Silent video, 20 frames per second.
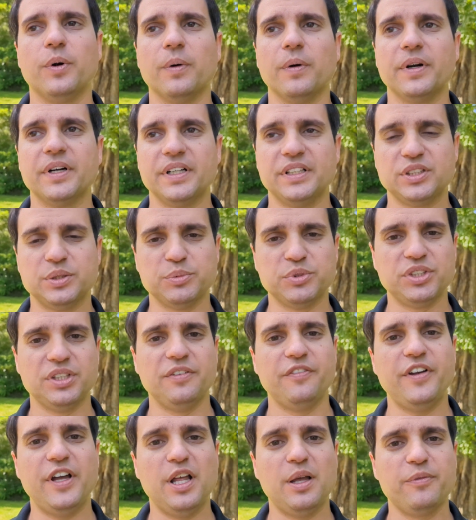organisms to
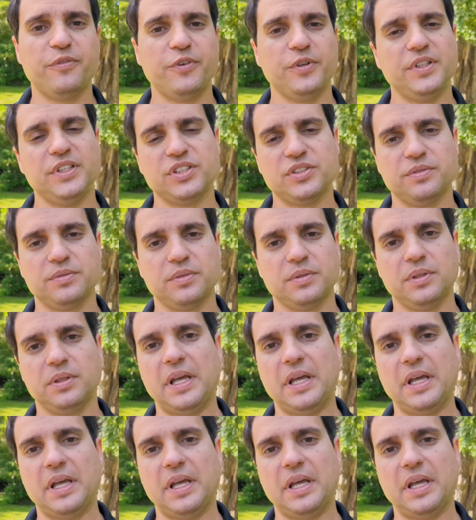develop, for these